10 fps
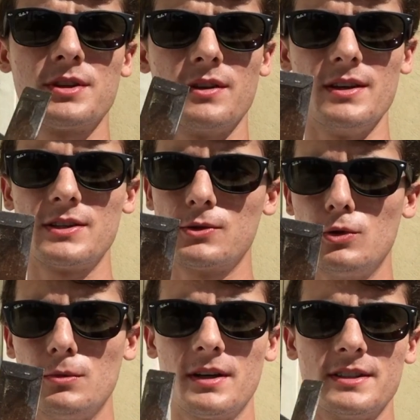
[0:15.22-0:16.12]
to this
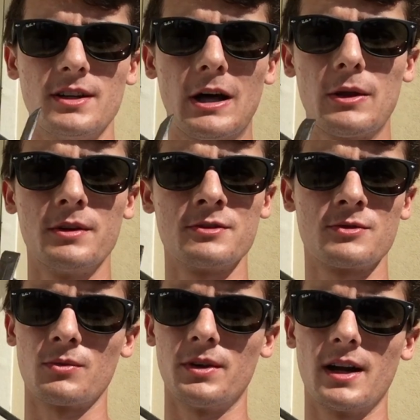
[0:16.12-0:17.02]
tool because the other one just
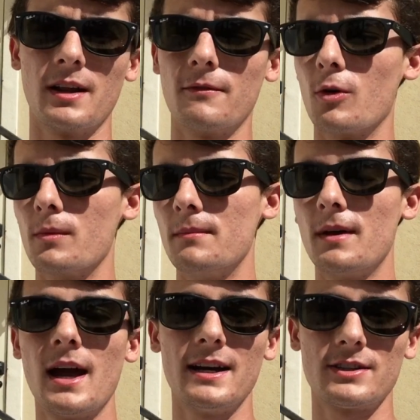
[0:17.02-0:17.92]
wasn't really cutting it for me.
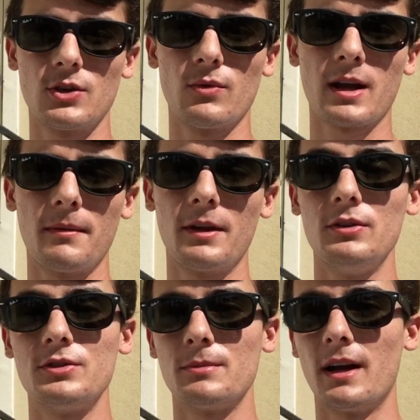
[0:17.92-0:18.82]
I still recommend
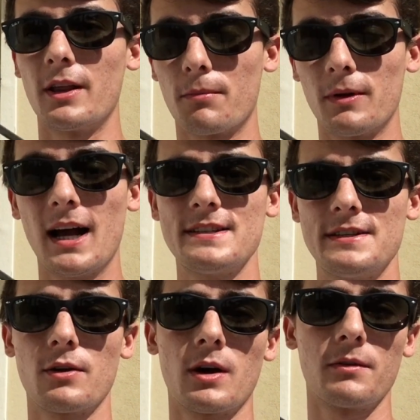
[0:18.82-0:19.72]
you use something either
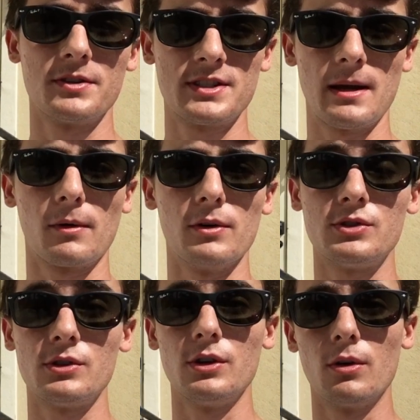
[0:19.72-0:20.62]
plastic or covered in tape though
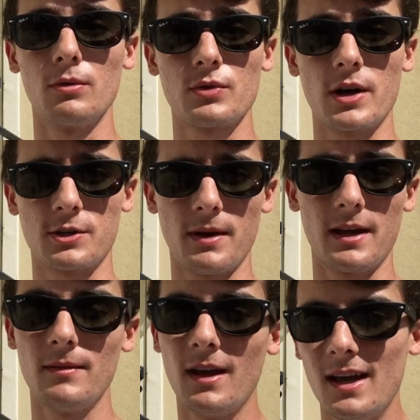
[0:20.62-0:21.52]
so you don't scratch the
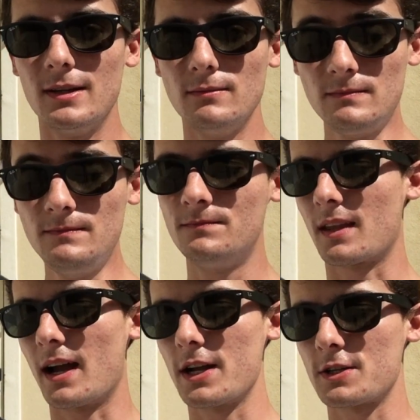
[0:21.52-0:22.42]
paint.
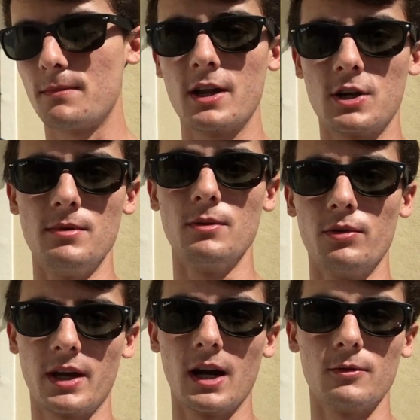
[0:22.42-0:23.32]
I just managed to be
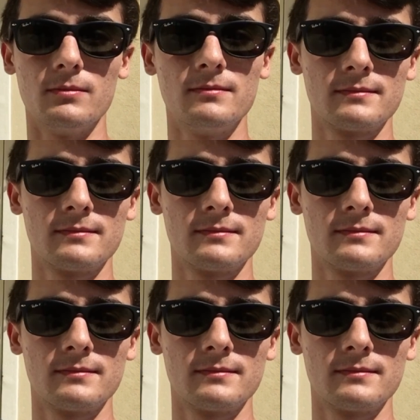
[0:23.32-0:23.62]
really careful.